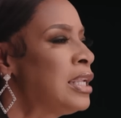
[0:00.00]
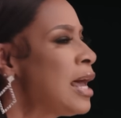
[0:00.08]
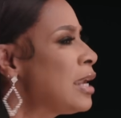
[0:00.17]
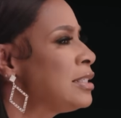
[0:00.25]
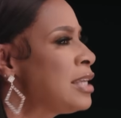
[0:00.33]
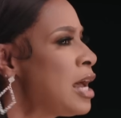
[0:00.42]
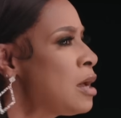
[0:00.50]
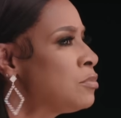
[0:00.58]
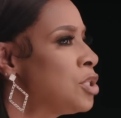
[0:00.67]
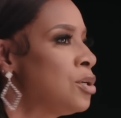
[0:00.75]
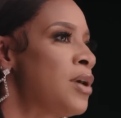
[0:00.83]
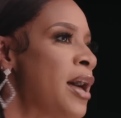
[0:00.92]
a lot of
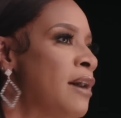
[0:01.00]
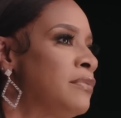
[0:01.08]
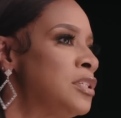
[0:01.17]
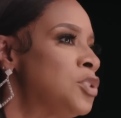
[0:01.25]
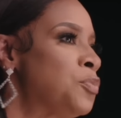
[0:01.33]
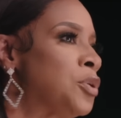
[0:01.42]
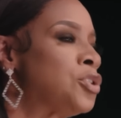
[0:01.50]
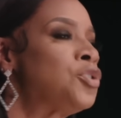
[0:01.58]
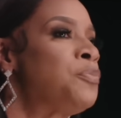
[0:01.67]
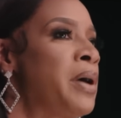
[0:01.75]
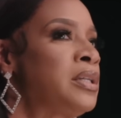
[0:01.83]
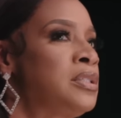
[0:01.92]
times he'll have this
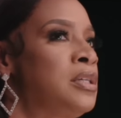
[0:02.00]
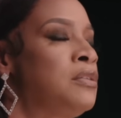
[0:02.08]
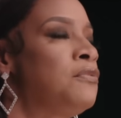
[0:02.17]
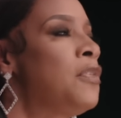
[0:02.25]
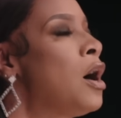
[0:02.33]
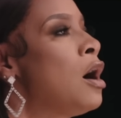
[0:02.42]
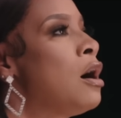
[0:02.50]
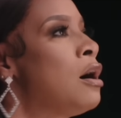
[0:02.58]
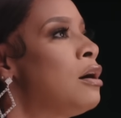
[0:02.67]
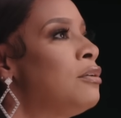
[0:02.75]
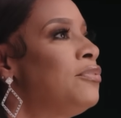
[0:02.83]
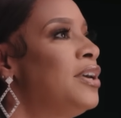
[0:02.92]
perspective
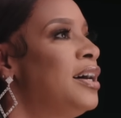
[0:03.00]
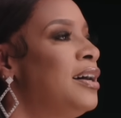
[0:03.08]
of,